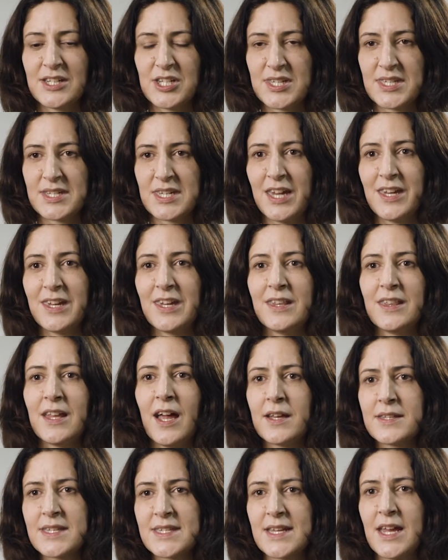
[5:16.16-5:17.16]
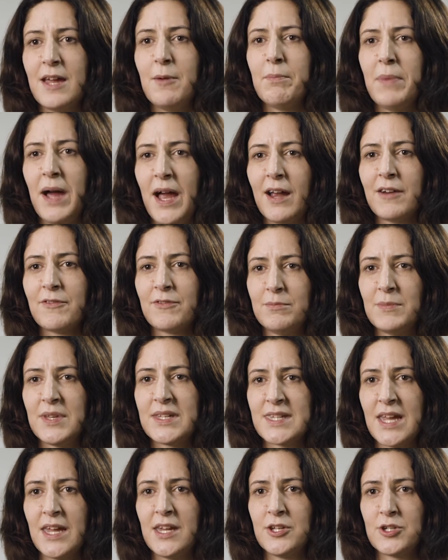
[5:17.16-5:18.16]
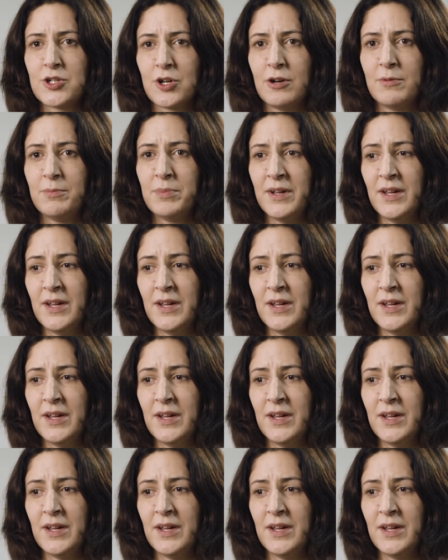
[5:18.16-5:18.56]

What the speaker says: Just taking that step back from the day job,